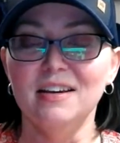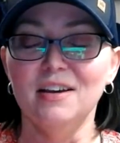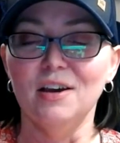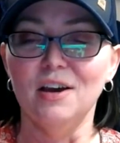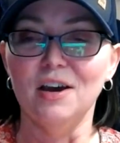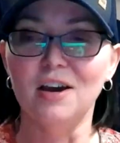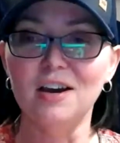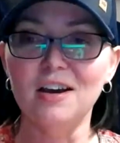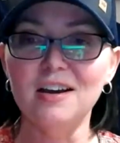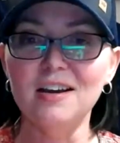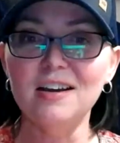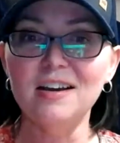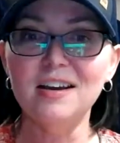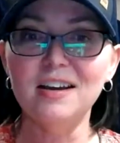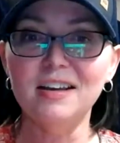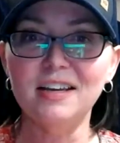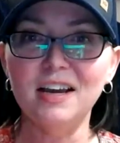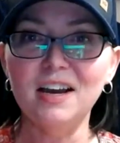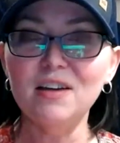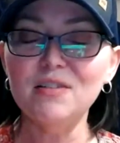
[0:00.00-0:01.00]

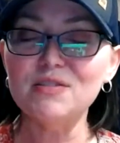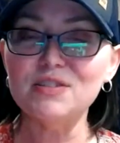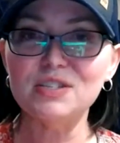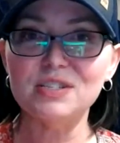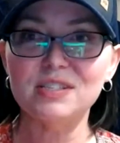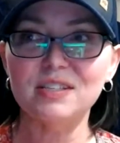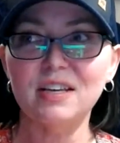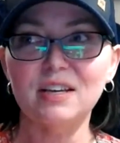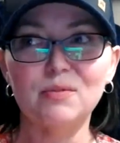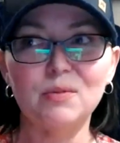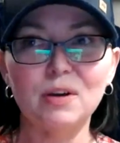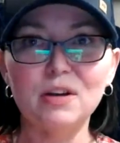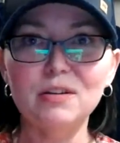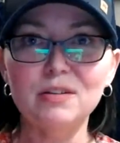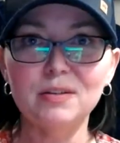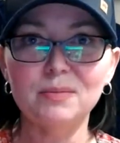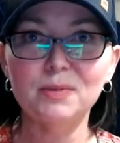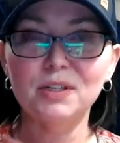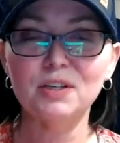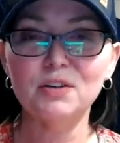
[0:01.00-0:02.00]
I was just like, well,
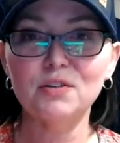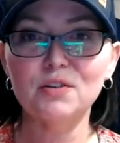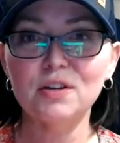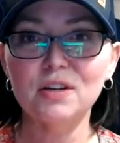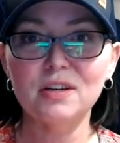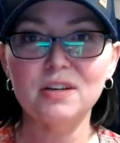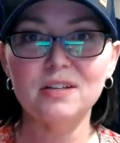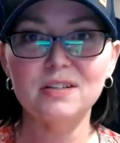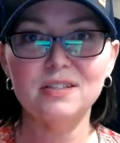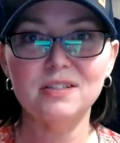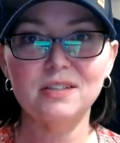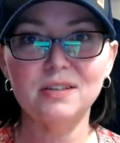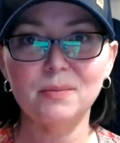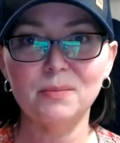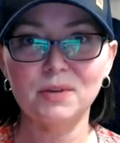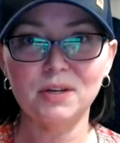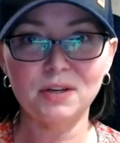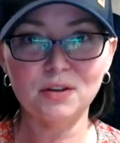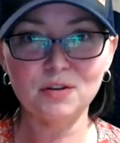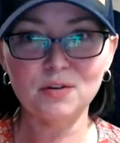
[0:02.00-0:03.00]
I'm gonna go
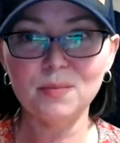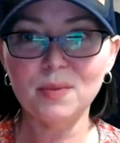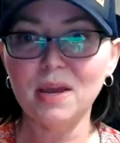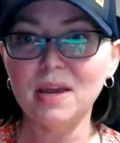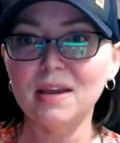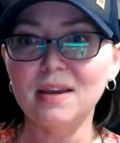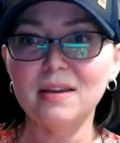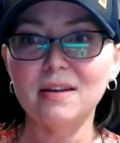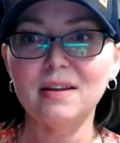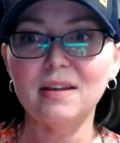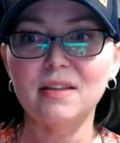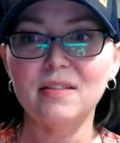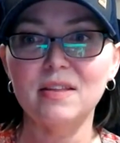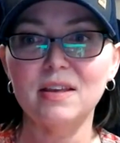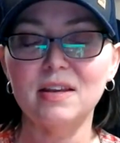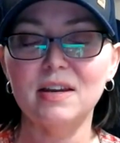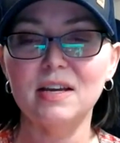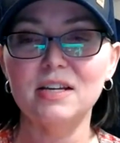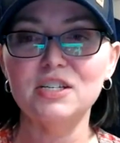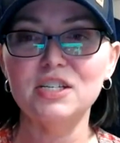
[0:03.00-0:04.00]
to Maine, and
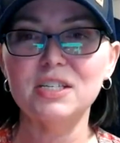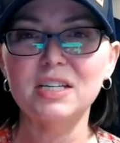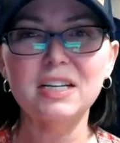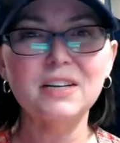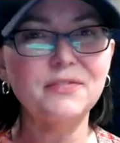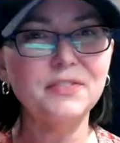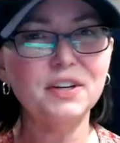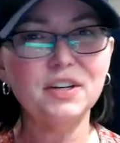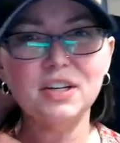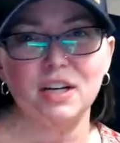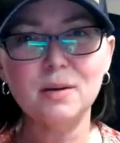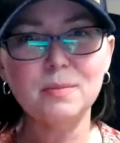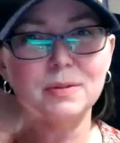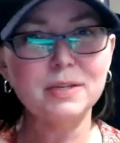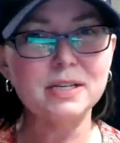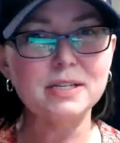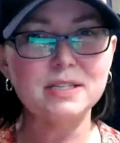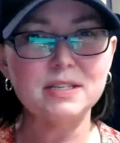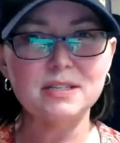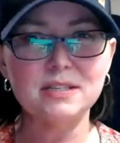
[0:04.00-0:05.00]
then I just kind of figured out
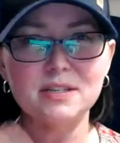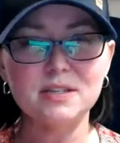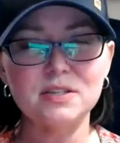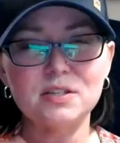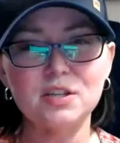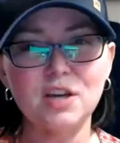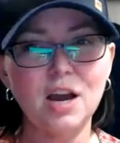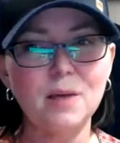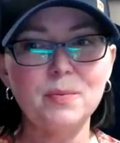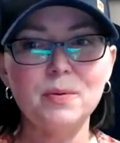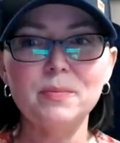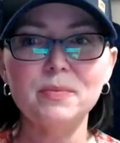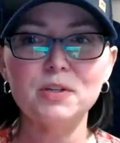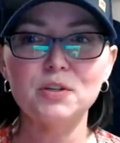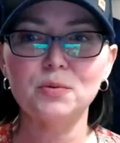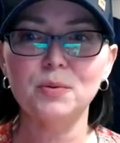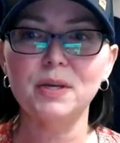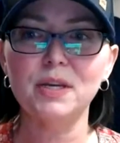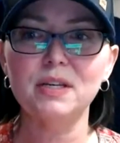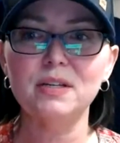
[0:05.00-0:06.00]
places to stop in
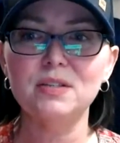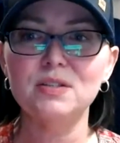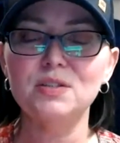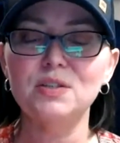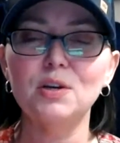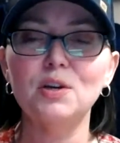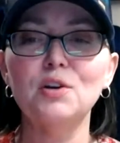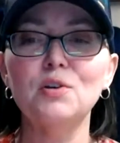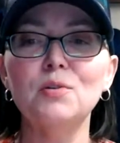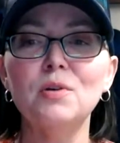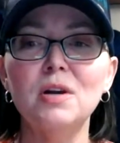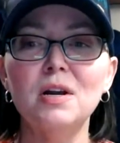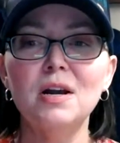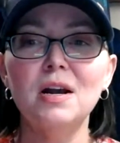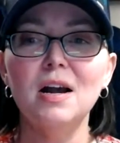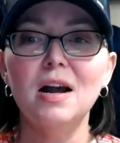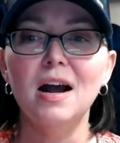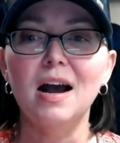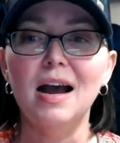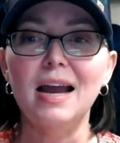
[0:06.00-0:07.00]
between. So
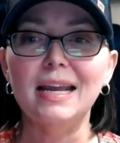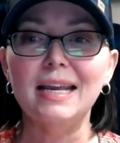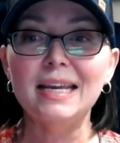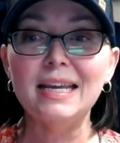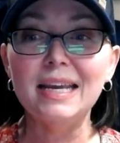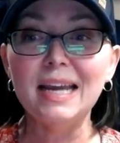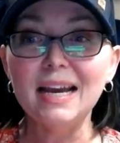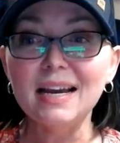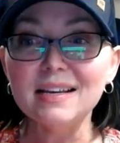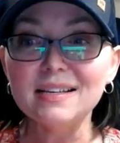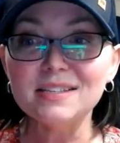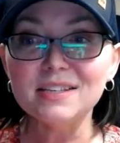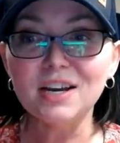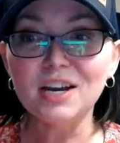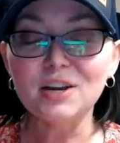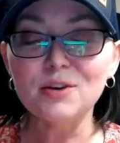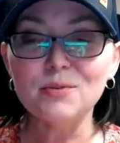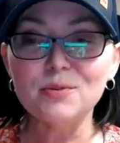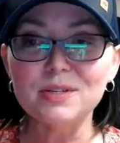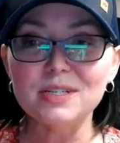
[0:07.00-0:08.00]
I guess
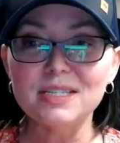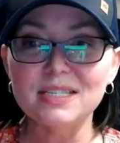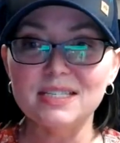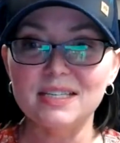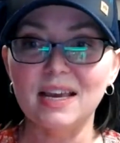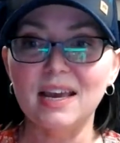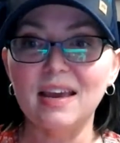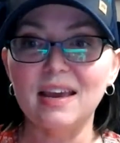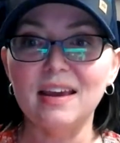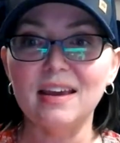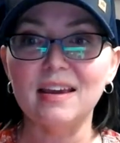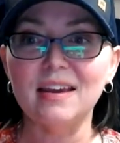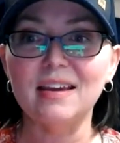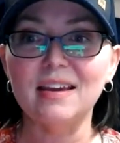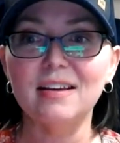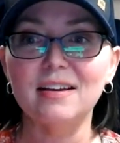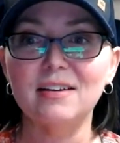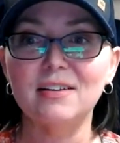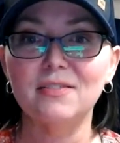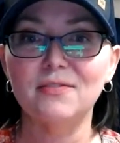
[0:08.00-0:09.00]
I would
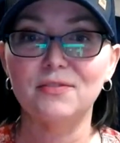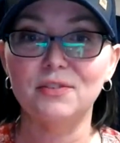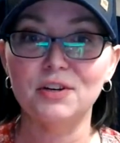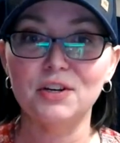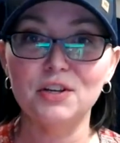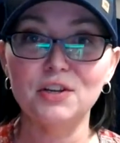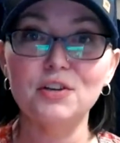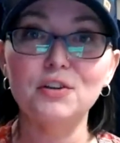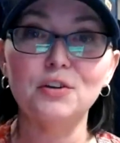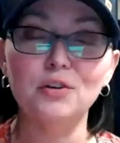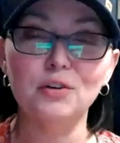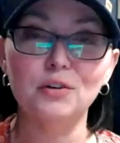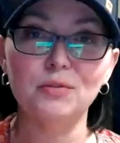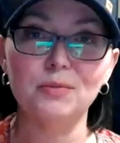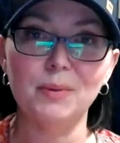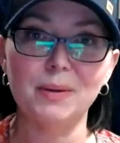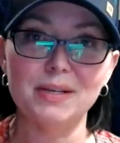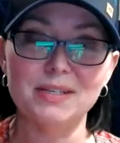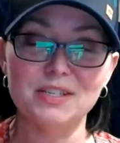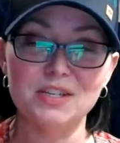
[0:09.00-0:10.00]
say for you,
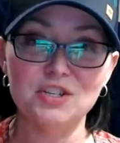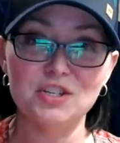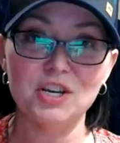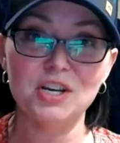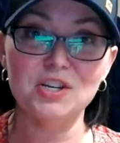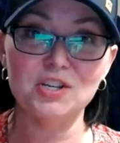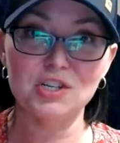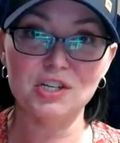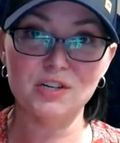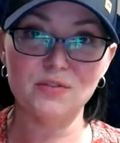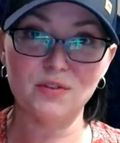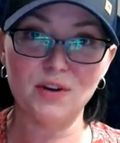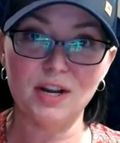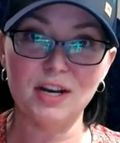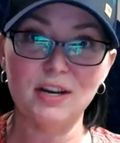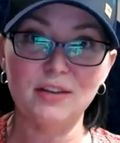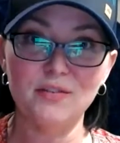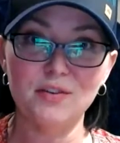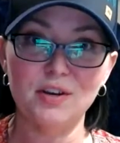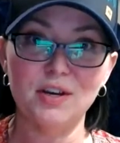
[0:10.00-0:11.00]
suggestions for
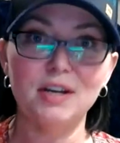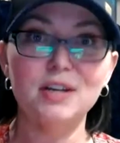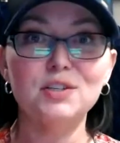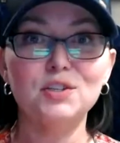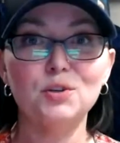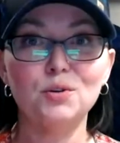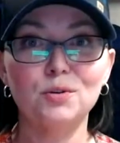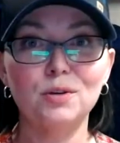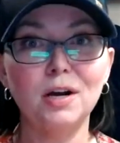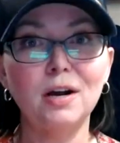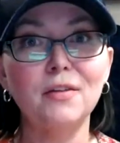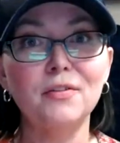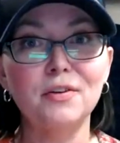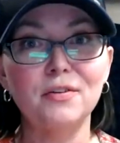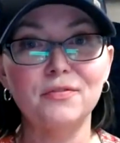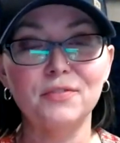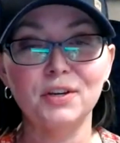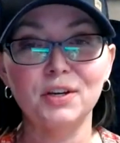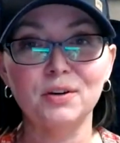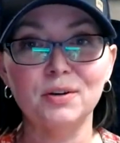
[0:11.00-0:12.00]
any of you guys who are out there
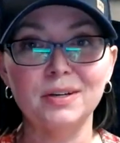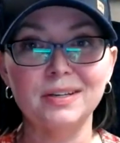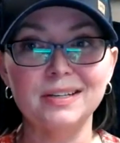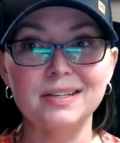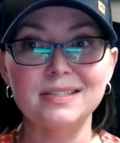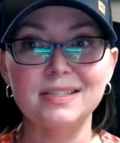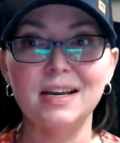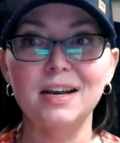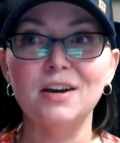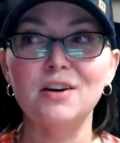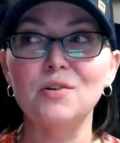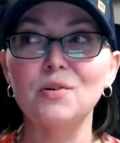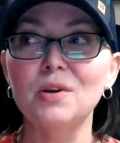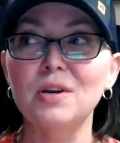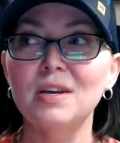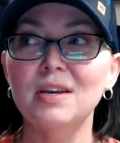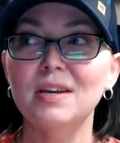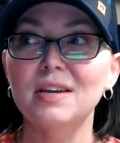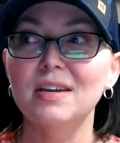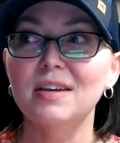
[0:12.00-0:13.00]
figuring this out
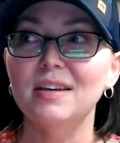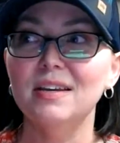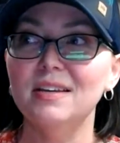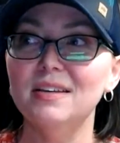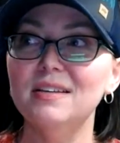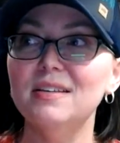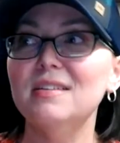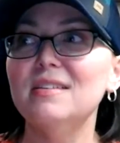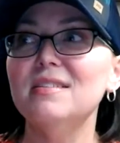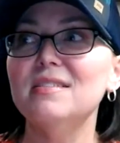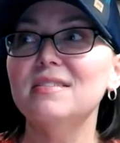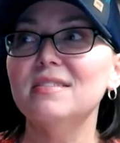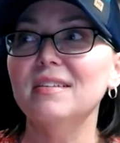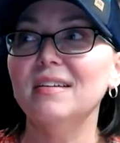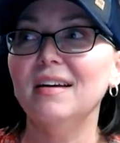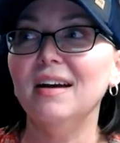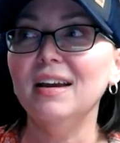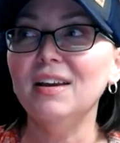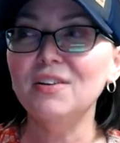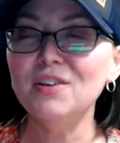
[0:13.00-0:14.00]
is,
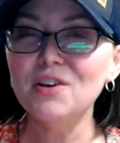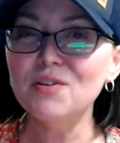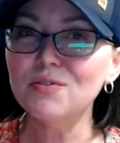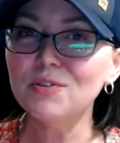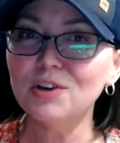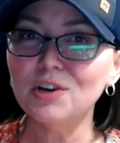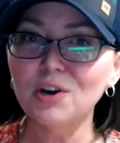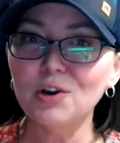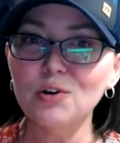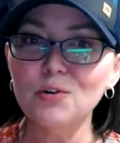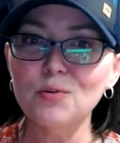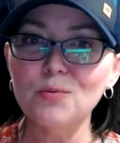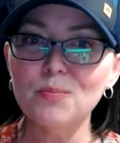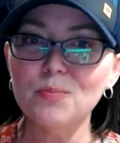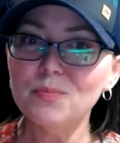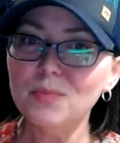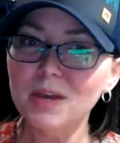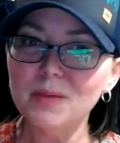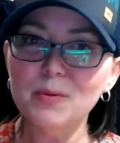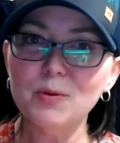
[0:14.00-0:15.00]
I don't know, go
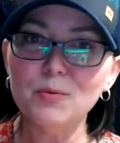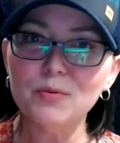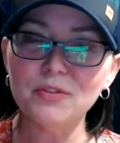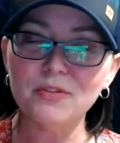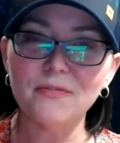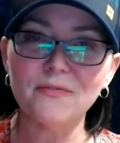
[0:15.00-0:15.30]
maybe with the